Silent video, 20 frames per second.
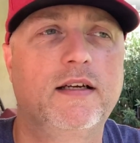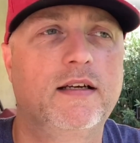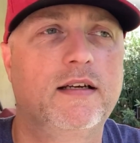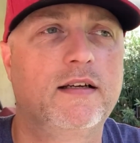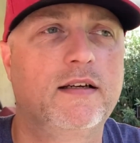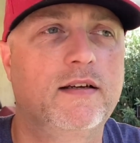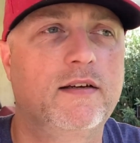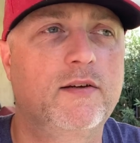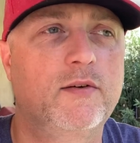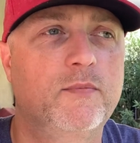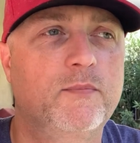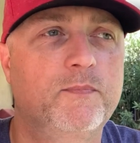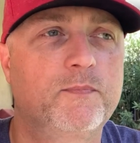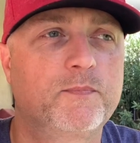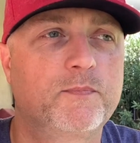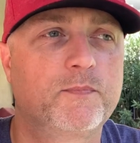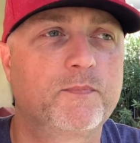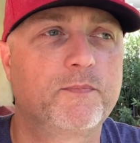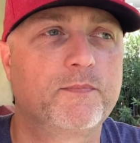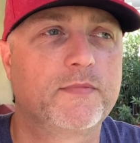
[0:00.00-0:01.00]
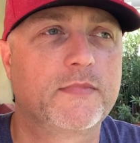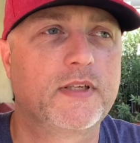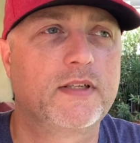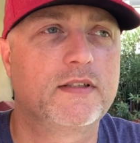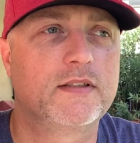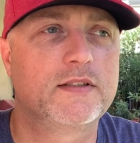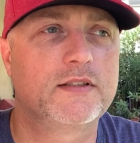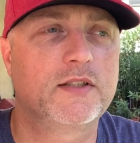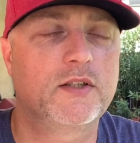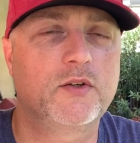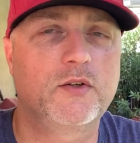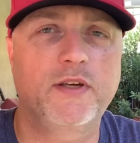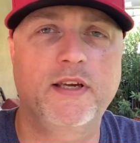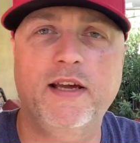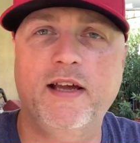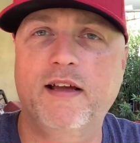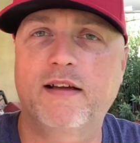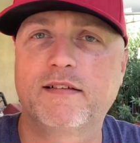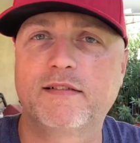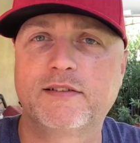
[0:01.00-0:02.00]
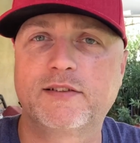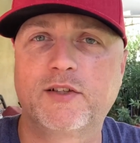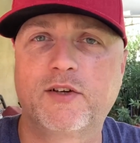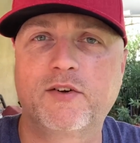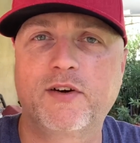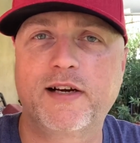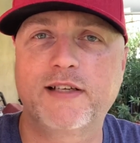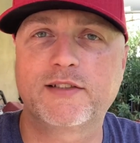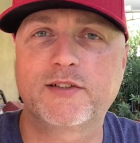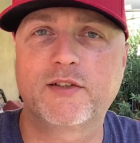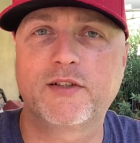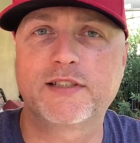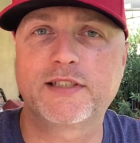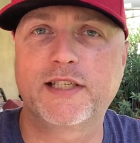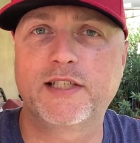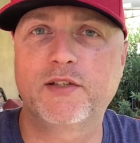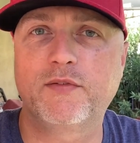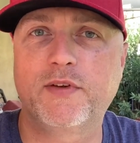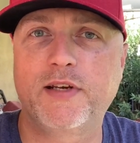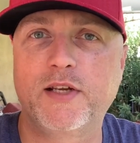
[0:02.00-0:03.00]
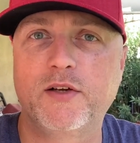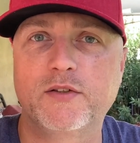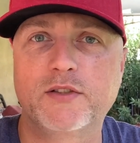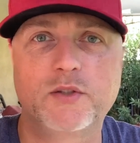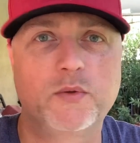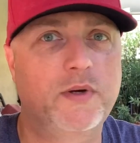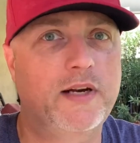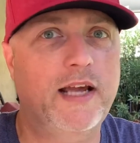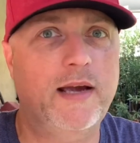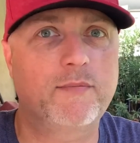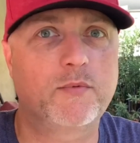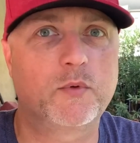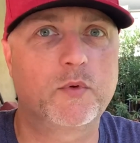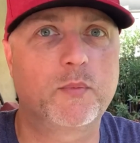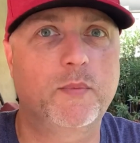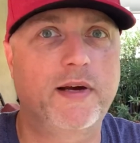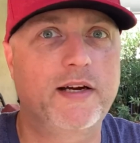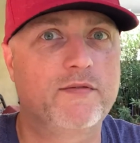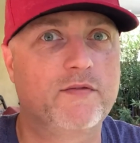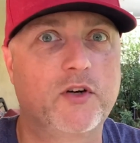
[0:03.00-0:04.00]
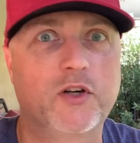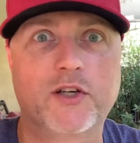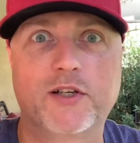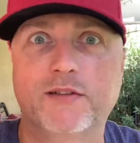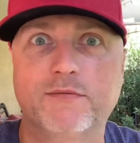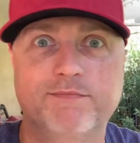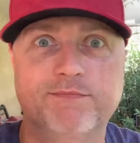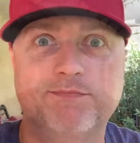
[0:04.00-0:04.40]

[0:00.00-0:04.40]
So let's get in the video and see what happened with my inverter.